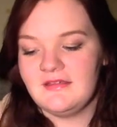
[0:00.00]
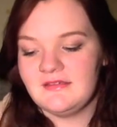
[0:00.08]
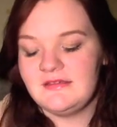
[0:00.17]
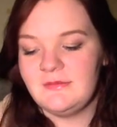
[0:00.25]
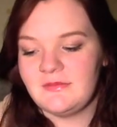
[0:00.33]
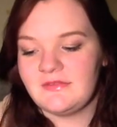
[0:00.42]

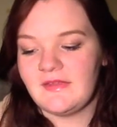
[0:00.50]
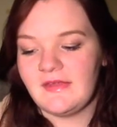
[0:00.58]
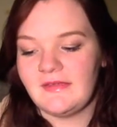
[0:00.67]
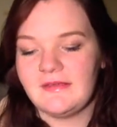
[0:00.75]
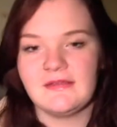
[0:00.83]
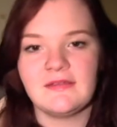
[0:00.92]
she was
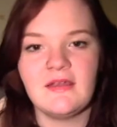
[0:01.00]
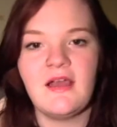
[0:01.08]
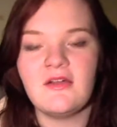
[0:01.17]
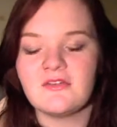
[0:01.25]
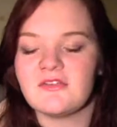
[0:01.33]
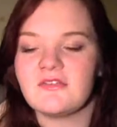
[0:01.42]
like,
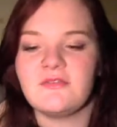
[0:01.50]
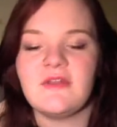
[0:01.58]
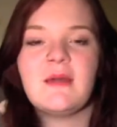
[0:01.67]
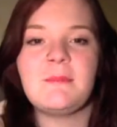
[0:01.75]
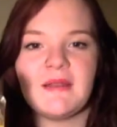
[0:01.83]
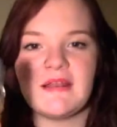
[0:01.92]
I'll just fill
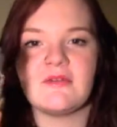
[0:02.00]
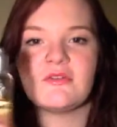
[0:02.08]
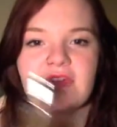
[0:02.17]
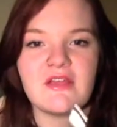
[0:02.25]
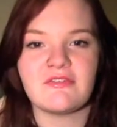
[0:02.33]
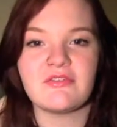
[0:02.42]
up a little
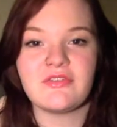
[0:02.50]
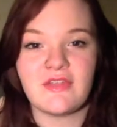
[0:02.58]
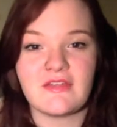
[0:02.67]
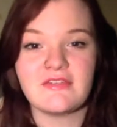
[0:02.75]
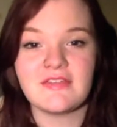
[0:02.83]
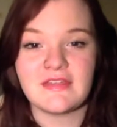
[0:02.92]
travel
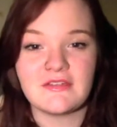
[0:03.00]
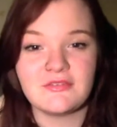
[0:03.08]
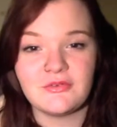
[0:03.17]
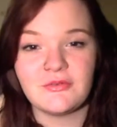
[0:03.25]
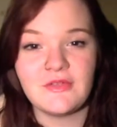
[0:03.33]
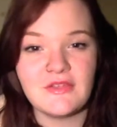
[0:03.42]
size thing
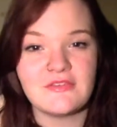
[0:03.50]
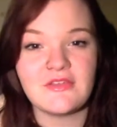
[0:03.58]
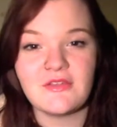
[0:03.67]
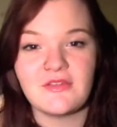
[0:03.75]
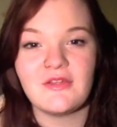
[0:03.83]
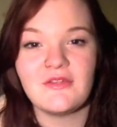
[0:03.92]
for you so
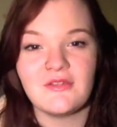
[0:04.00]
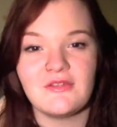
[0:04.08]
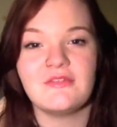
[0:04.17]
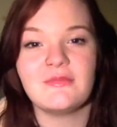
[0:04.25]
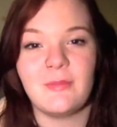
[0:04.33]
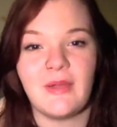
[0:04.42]
you don't
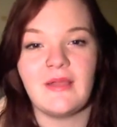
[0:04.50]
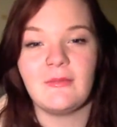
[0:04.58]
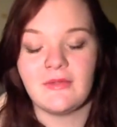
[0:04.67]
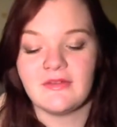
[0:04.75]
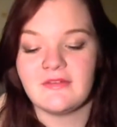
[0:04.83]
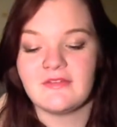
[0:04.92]
use my
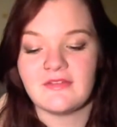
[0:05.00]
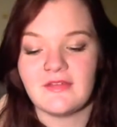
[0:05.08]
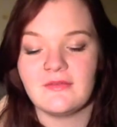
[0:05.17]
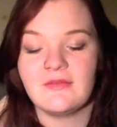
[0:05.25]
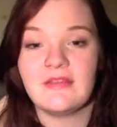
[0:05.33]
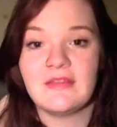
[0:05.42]
one. So,
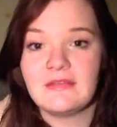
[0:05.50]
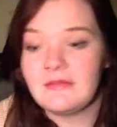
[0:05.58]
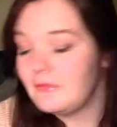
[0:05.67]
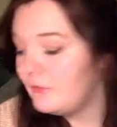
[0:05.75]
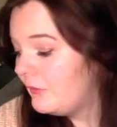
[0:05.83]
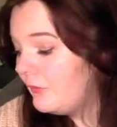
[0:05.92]

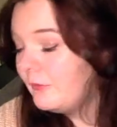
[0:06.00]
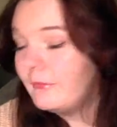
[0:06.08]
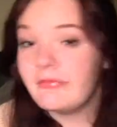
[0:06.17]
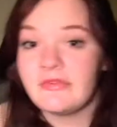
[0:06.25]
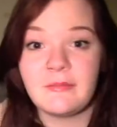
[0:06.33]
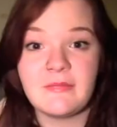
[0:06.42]
oh,
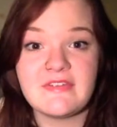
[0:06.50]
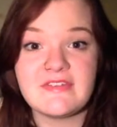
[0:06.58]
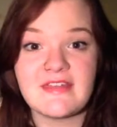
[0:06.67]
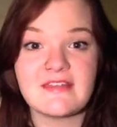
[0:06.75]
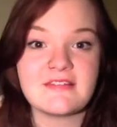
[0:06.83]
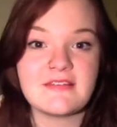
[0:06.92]
someone's
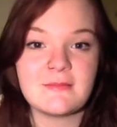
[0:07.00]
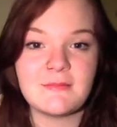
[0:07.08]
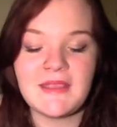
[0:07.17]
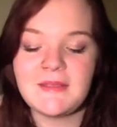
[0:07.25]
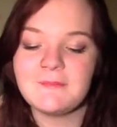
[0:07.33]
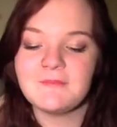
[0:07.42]
texting
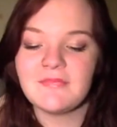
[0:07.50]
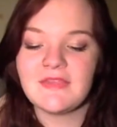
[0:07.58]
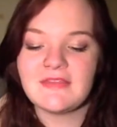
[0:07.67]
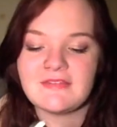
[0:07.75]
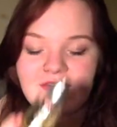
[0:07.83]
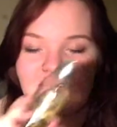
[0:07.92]
me.
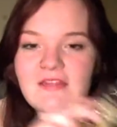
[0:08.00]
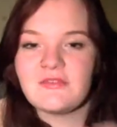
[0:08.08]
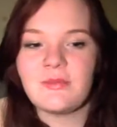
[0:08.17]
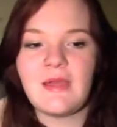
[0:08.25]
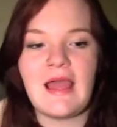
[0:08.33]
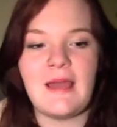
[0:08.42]

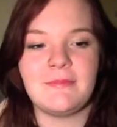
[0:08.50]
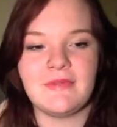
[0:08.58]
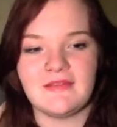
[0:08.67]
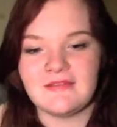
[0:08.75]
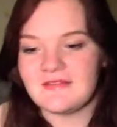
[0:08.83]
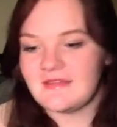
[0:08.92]
That's what
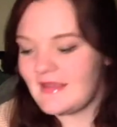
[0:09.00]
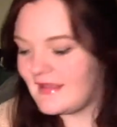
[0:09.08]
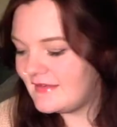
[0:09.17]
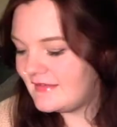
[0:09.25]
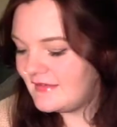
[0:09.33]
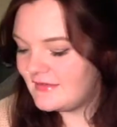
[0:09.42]
happened,
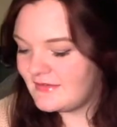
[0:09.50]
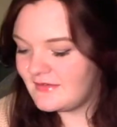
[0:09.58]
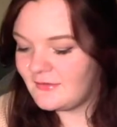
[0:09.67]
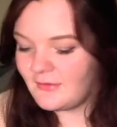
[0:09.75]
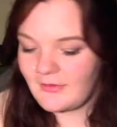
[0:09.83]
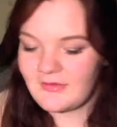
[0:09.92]
and I don't
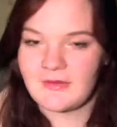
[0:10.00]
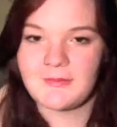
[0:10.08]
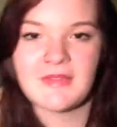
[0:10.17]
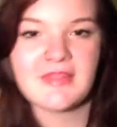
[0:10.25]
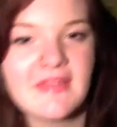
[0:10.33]
know where I'm going to put